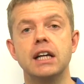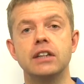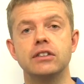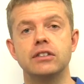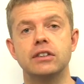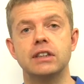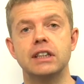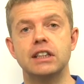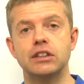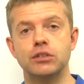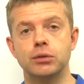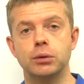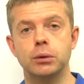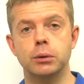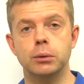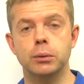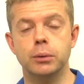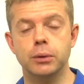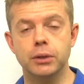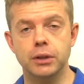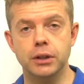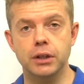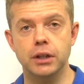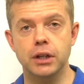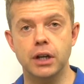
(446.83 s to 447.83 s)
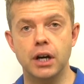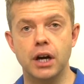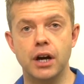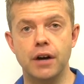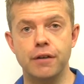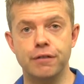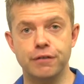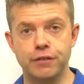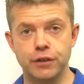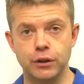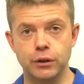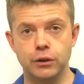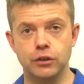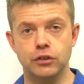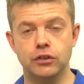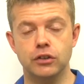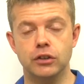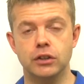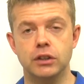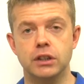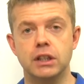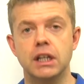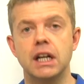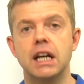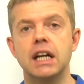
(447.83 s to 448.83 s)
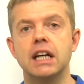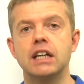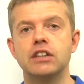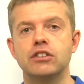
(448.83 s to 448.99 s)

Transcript: So that's what we want to focus on.